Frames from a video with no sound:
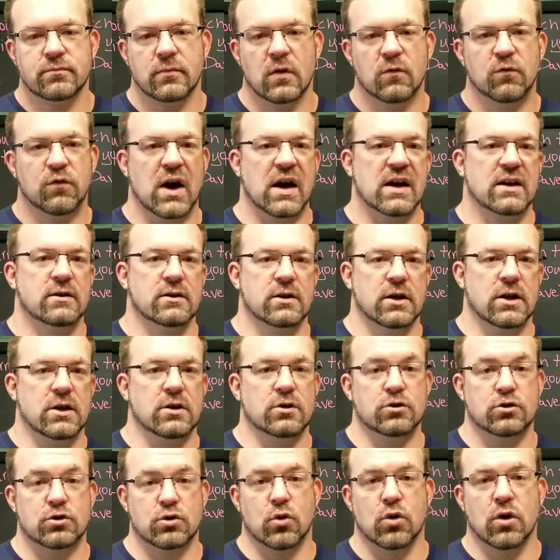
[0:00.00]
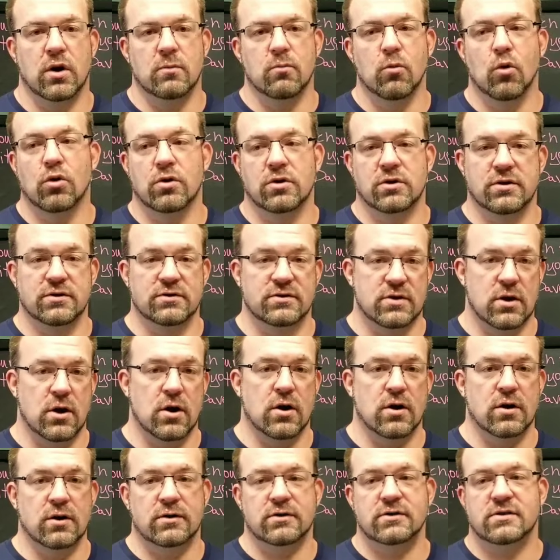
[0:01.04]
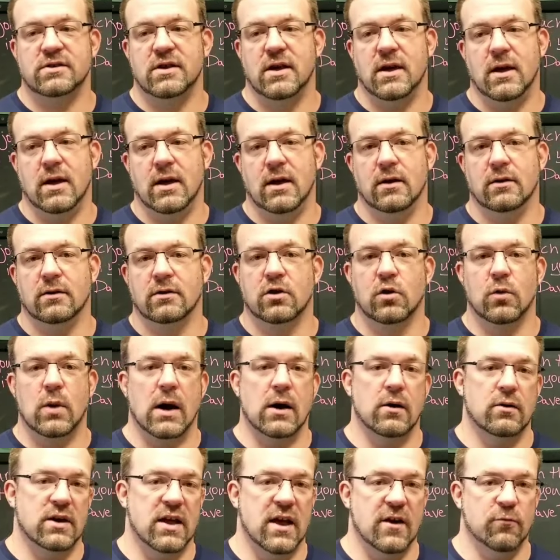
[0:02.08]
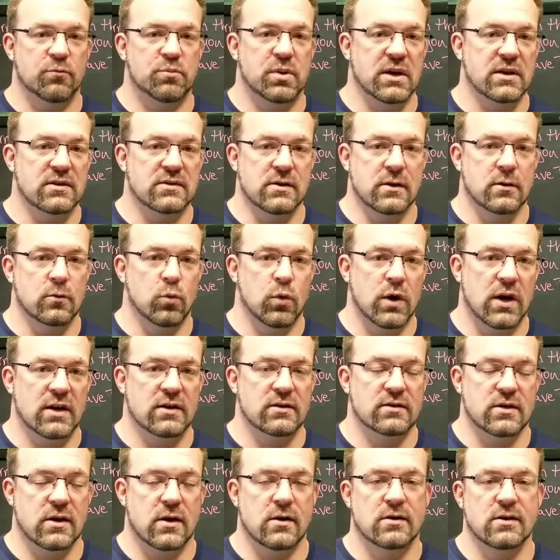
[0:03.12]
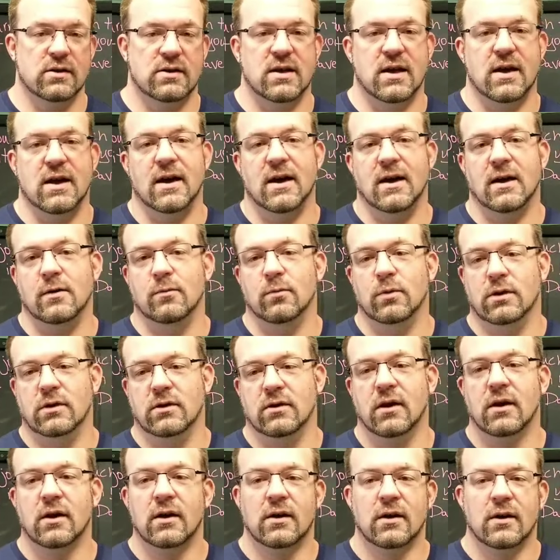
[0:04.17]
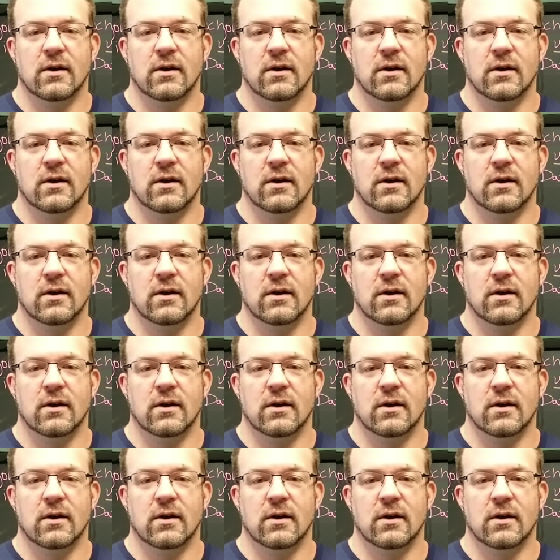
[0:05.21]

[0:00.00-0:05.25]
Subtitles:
finally enjoy more desserts and go out and have pizza and wings all the time and,